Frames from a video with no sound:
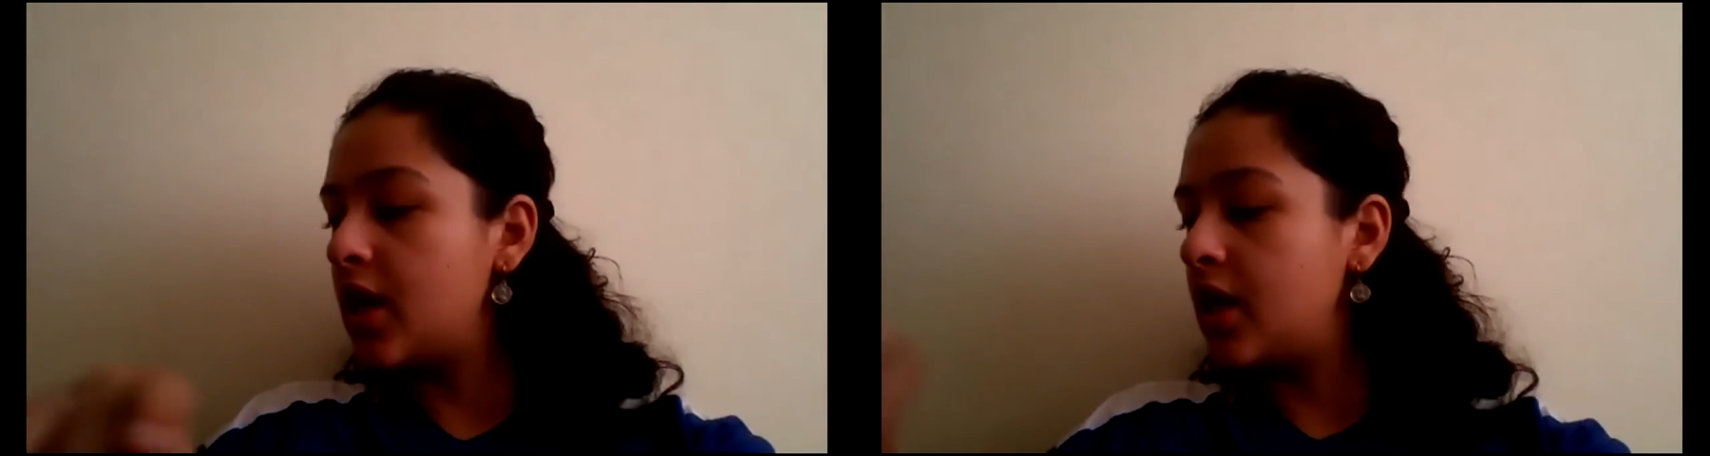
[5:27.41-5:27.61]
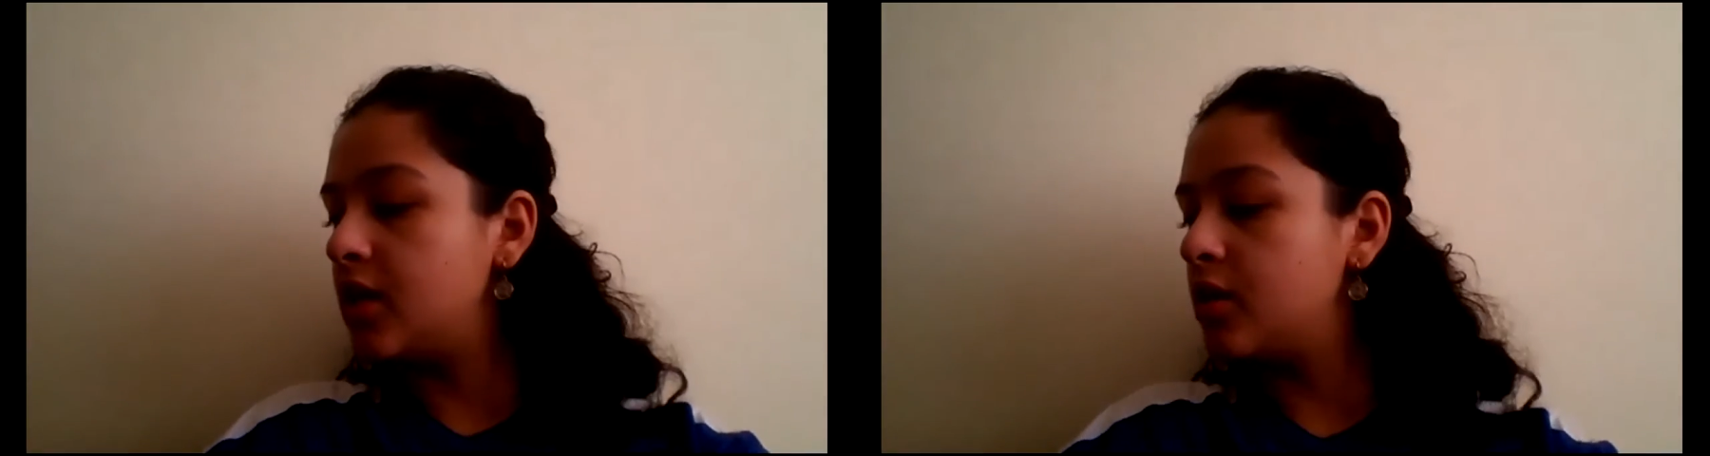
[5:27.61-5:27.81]

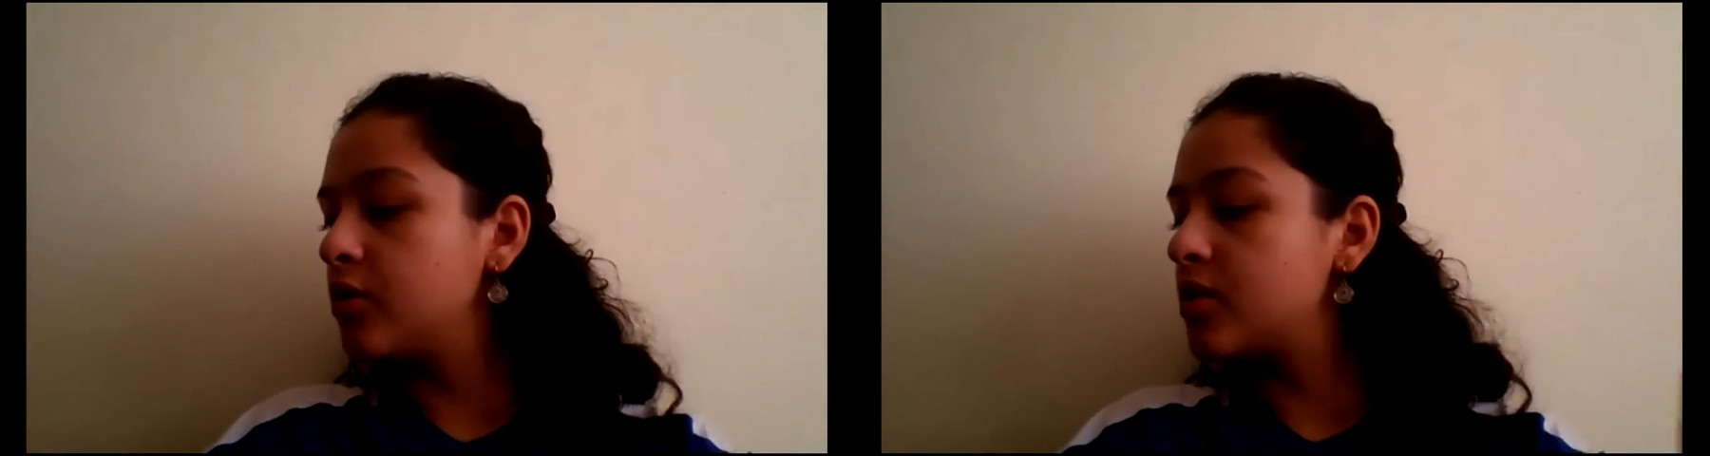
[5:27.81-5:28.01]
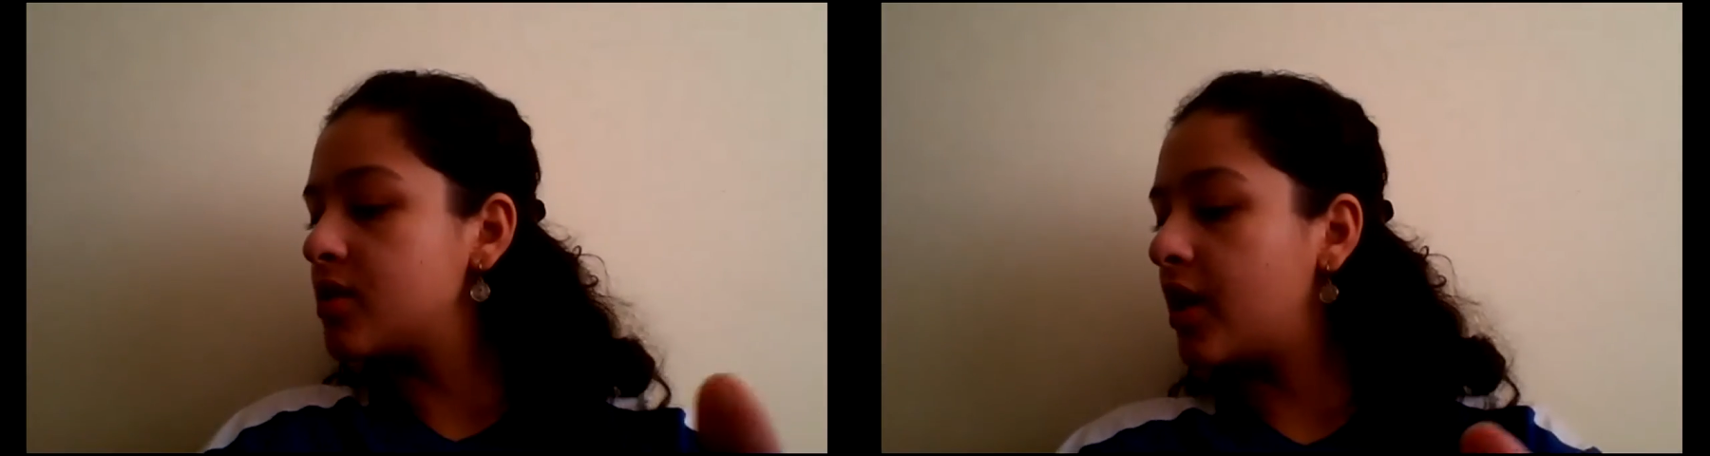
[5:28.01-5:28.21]
and it
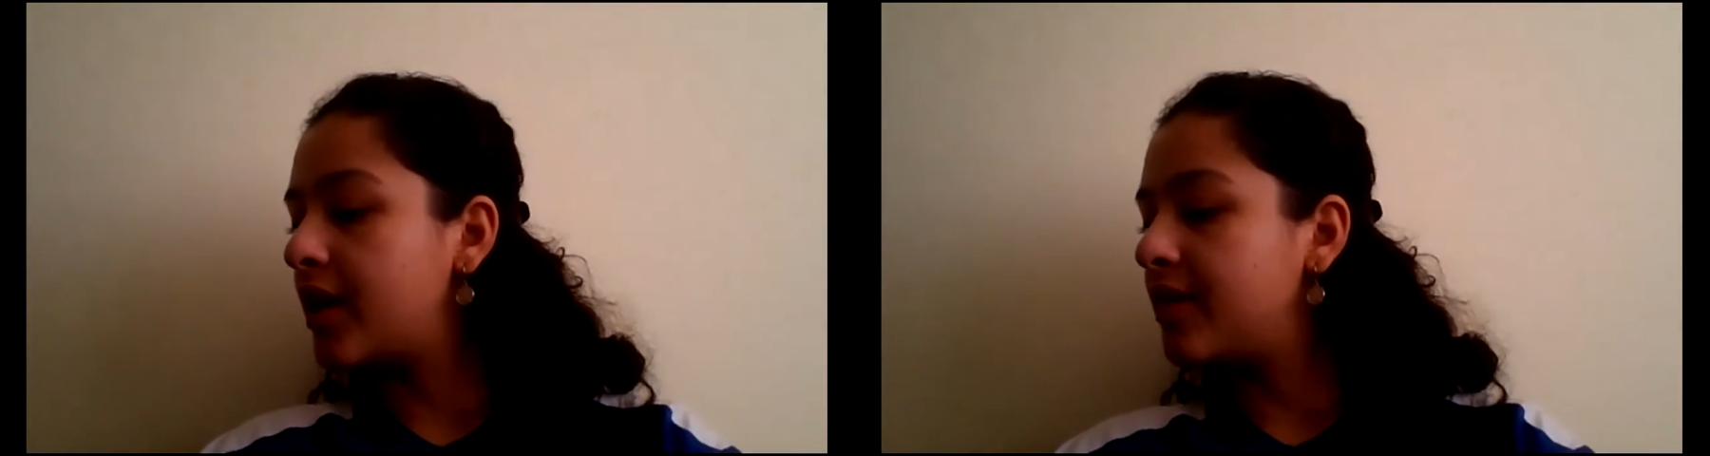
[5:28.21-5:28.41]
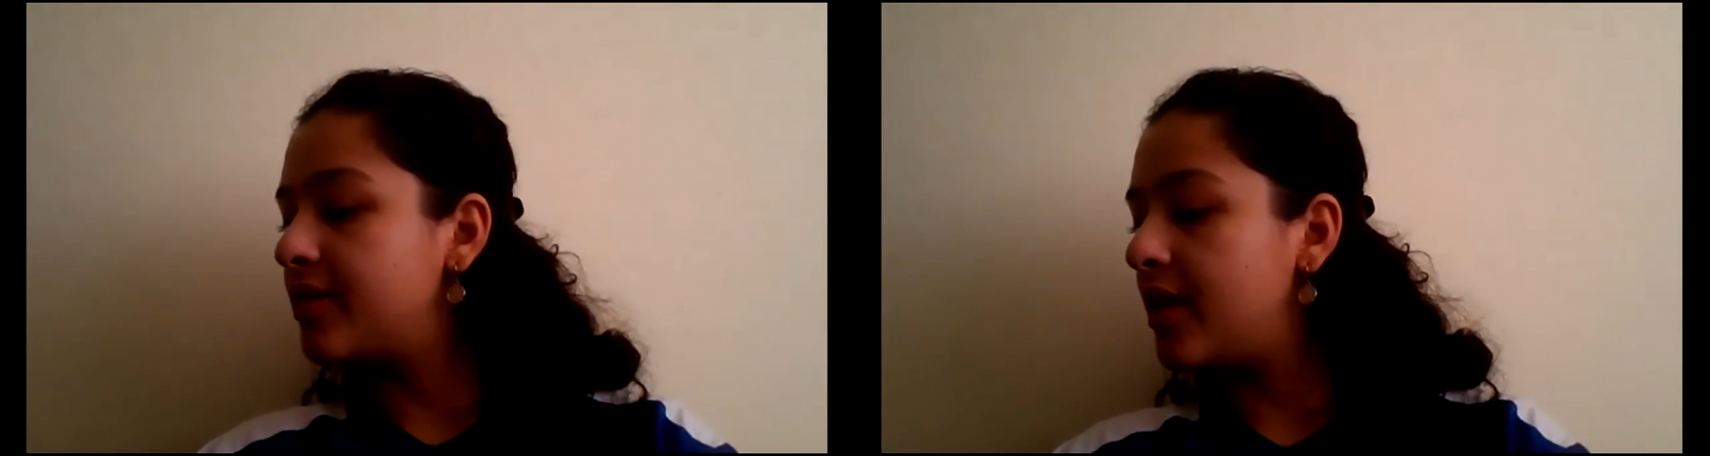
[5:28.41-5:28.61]
looks
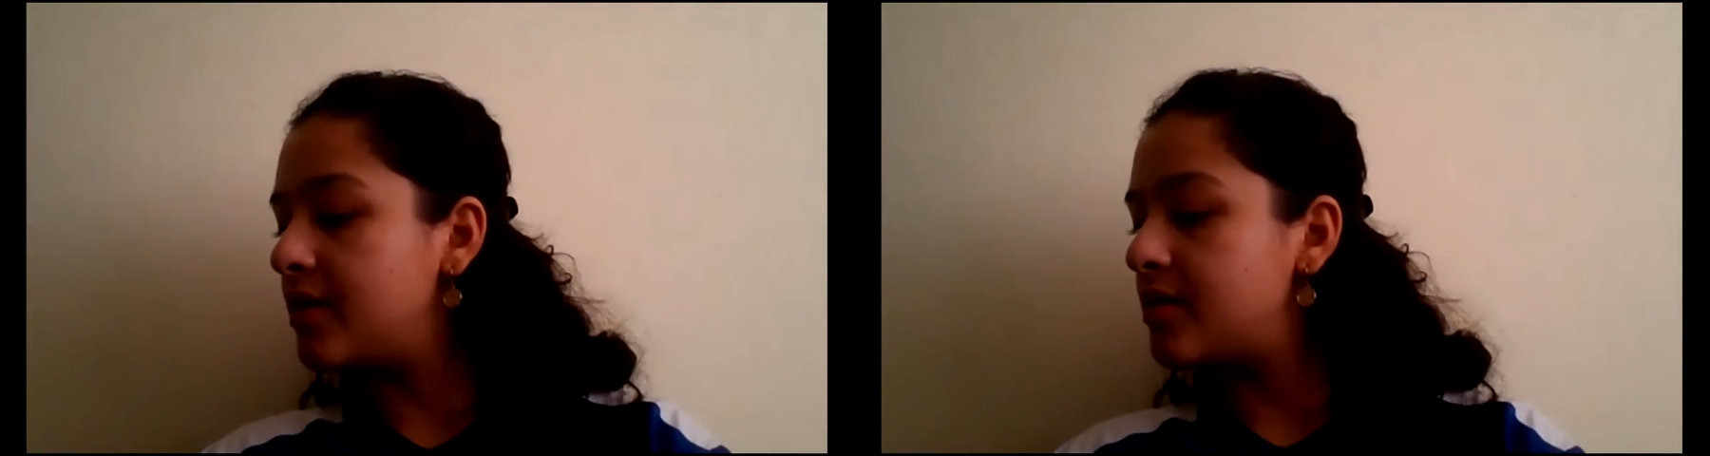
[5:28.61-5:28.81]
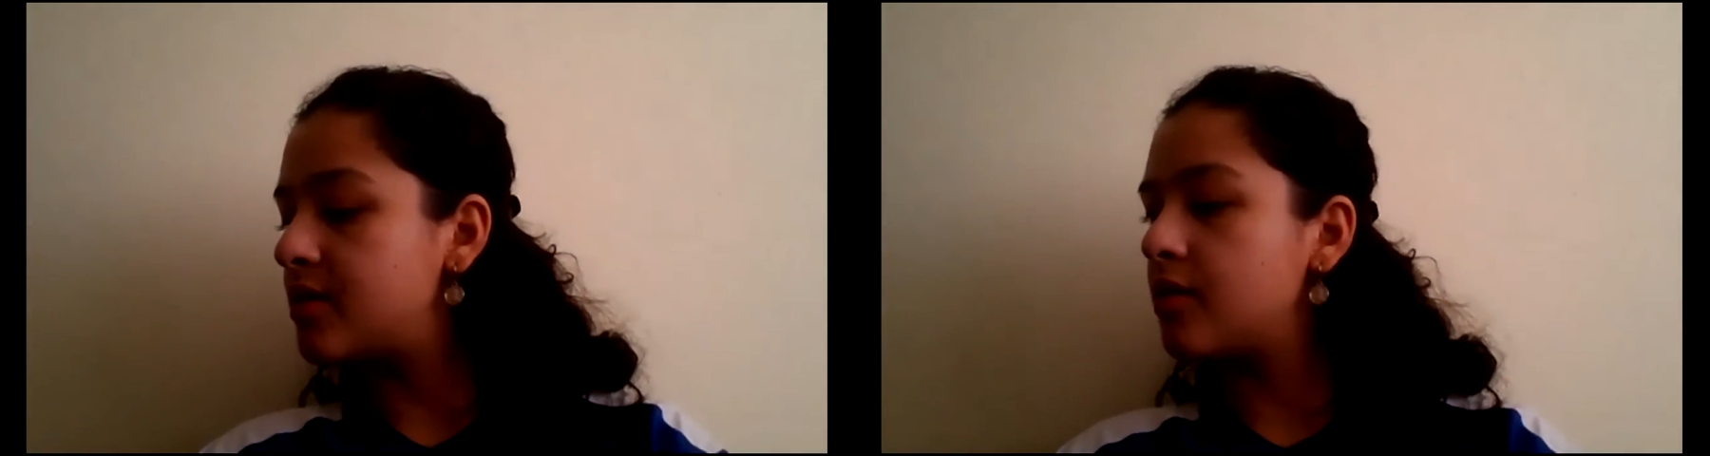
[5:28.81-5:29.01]
like
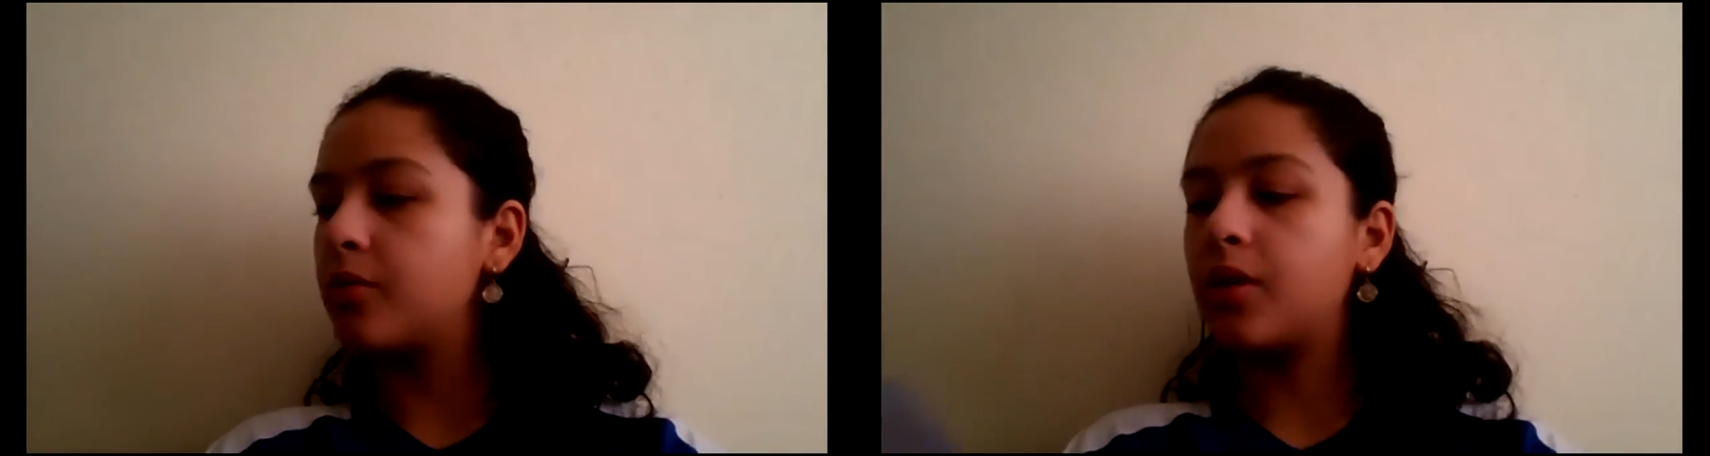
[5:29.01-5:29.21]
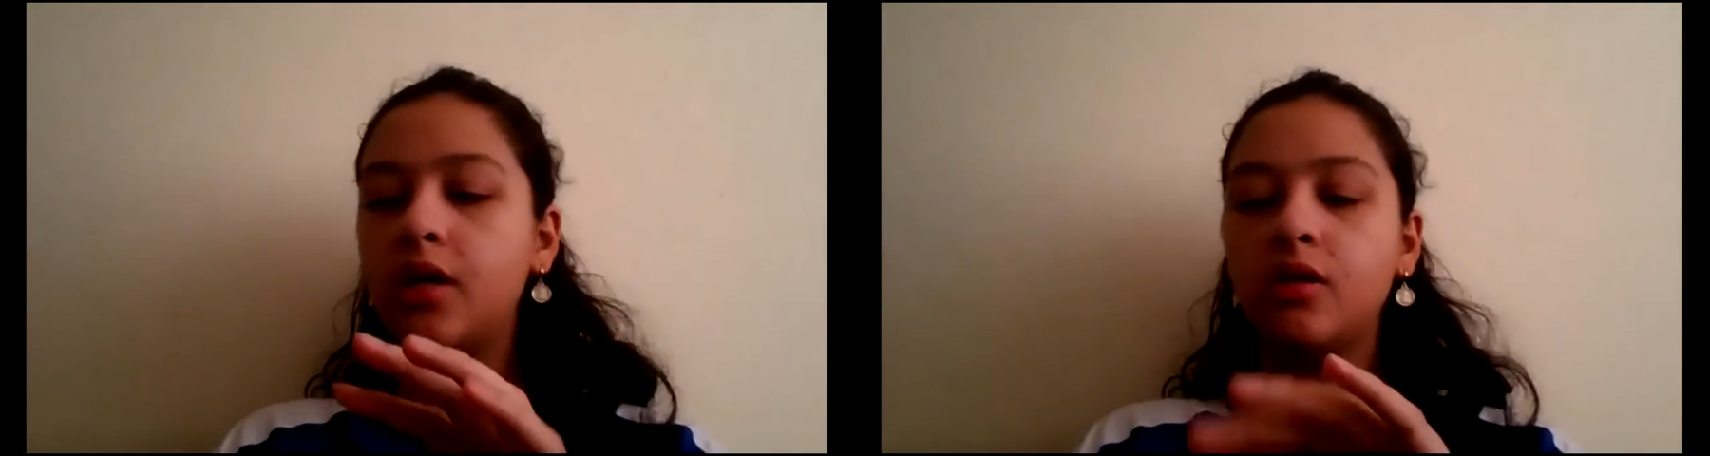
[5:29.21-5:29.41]
this,
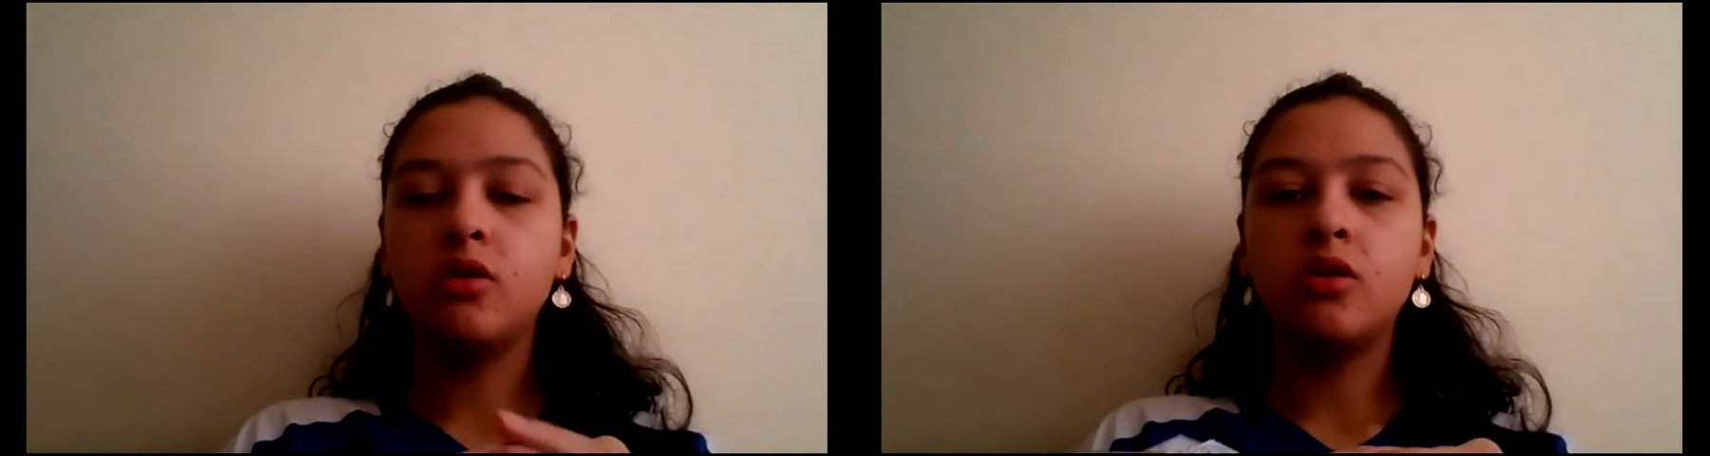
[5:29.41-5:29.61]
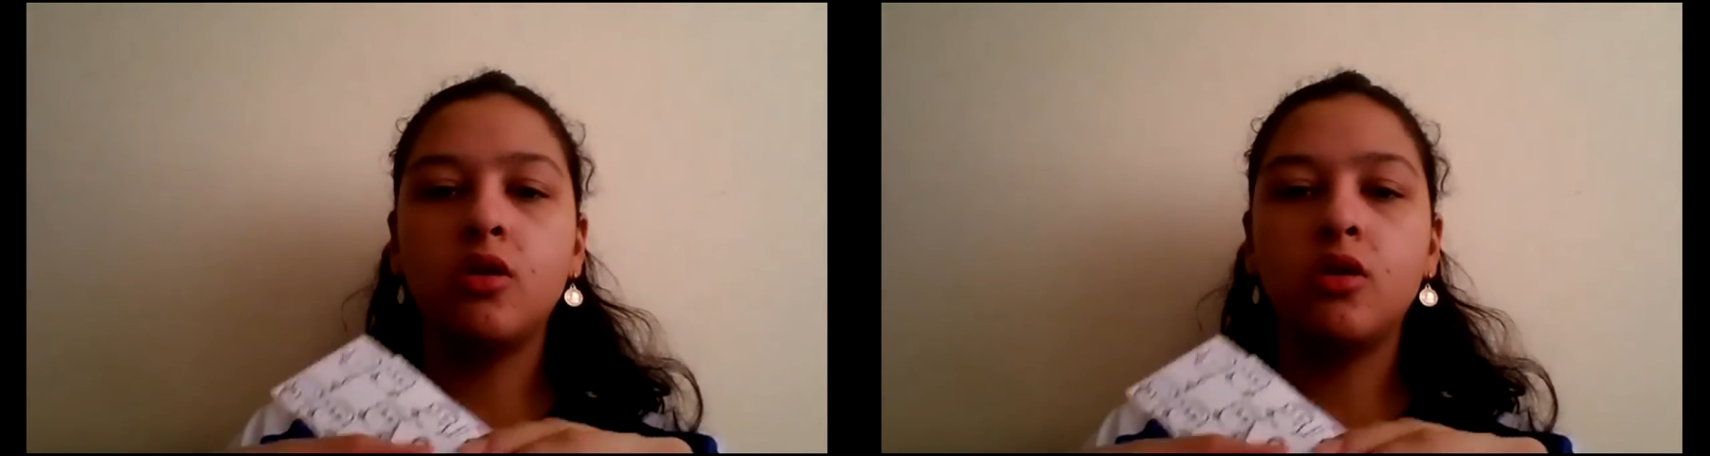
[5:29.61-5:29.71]
okay?